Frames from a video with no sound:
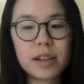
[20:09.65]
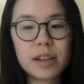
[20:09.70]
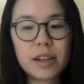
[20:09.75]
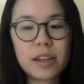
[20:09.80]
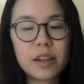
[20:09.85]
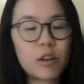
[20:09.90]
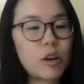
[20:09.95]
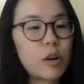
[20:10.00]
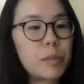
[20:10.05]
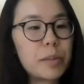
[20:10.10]

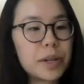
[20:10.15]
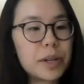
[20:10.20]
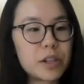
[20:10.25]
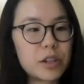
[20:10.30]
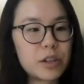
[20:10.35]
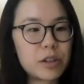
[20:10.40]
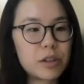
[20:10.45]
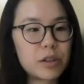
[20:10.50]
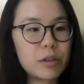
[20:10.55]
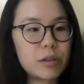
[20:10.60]
they're open
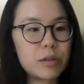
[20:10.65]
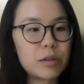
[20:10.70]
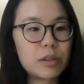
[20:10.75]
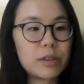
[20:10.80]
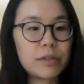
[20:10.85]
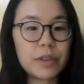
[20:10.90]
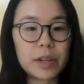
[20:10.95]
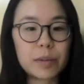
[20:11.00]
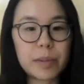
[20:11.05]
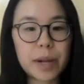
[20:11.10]
to
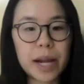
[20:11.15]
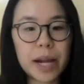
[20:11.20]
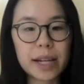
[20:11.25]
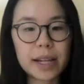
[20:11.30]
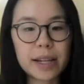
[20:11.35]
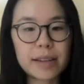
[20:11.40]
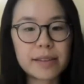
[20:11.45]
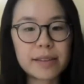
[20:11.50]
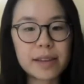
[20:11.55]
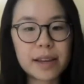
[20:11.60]
feedback
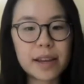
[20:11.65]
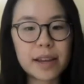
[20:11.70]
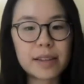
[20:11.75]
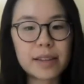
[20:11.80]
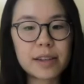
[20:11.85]
and insights